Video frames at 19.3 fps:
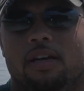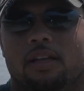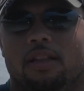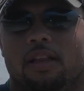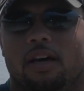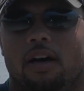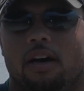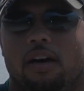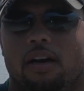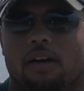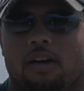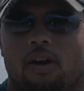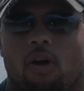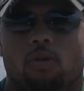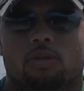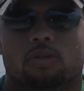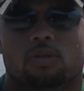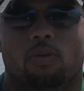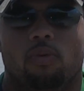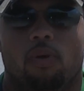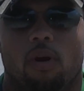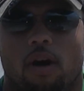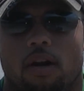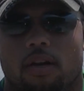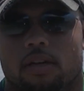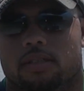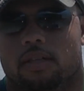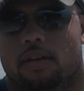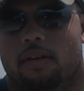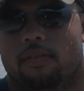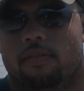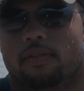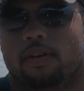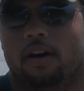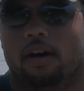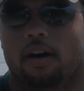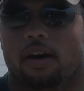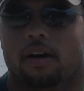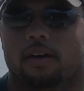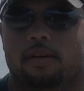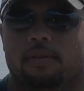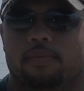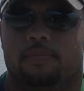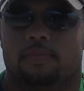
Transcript: the coastal waters of uh,